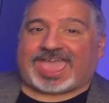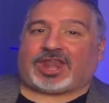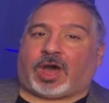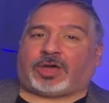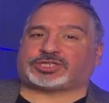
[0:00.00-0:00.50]

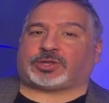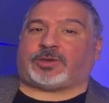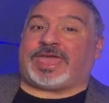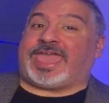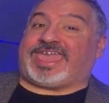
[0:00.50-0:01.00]
And
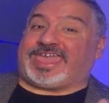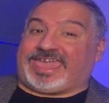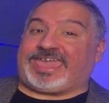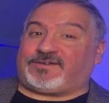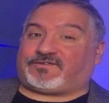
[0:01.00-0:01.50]
also,
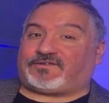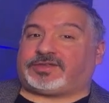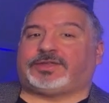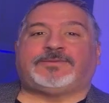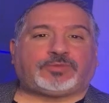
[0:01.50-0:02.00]

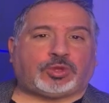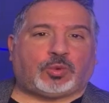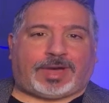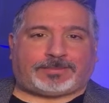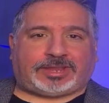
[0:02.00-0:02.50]
if
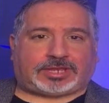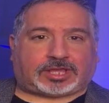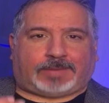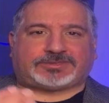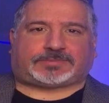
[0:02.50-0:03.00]
you want me
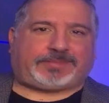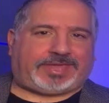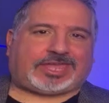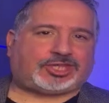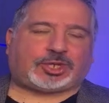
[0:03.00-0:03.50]
to come
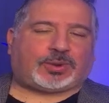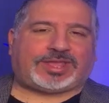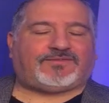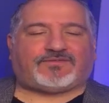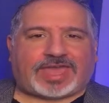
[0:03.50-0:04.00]
speak at
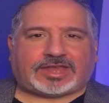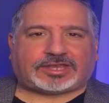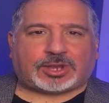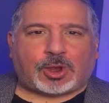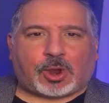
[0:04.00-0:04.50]
your
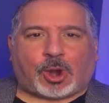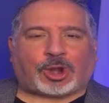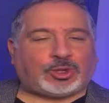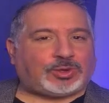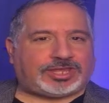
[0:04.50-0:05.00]
event,
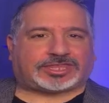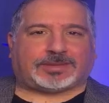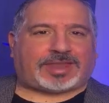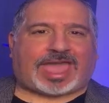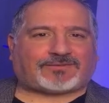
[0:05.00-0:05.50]
or you need
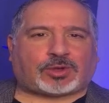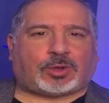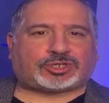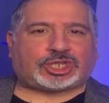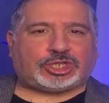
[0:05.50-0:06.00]
some life
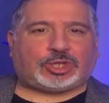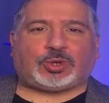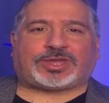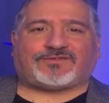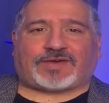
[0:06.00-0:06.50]
coaching,
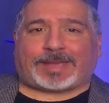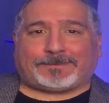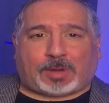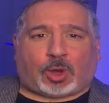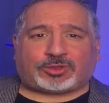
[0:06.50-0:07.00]
you can
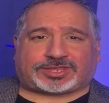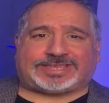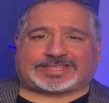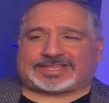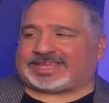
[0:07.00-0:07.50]
find both
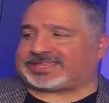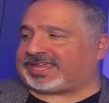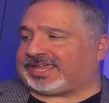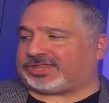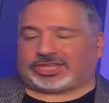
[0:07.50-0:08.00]
these
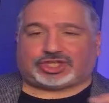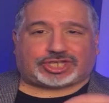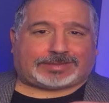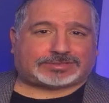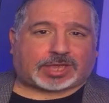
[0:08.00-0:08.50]
links in the
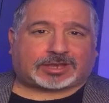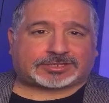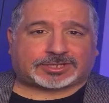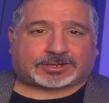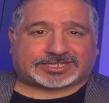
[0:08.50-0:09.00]
James
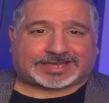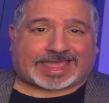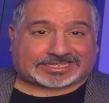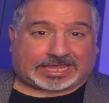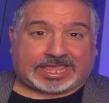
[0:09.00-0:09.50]
Salazar
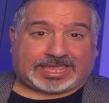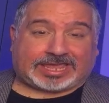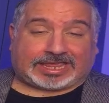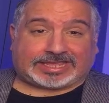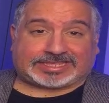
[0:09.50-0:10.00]
slash
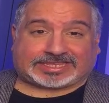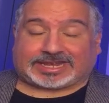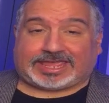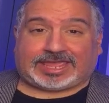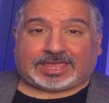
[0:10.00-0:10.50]

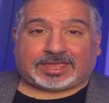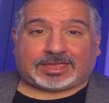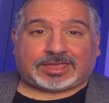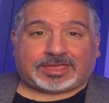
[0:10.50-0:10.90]
sling